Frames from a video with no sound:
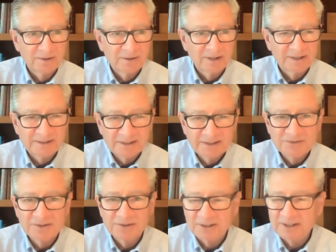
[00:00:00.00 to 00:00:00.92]
And these
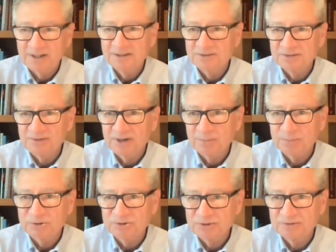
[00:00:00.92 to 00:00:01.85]
are the kinds of
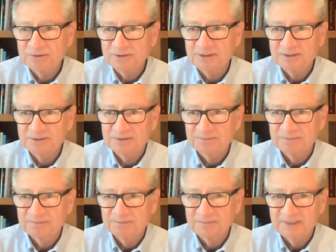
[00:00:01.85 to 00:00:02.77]
opportunities
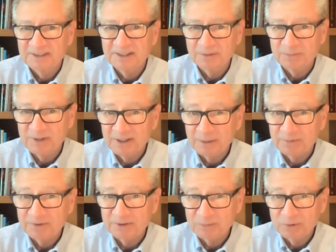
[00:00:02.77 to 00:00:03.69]
that get me up
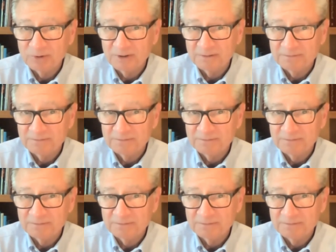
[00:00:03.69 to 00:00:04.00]
in the morning.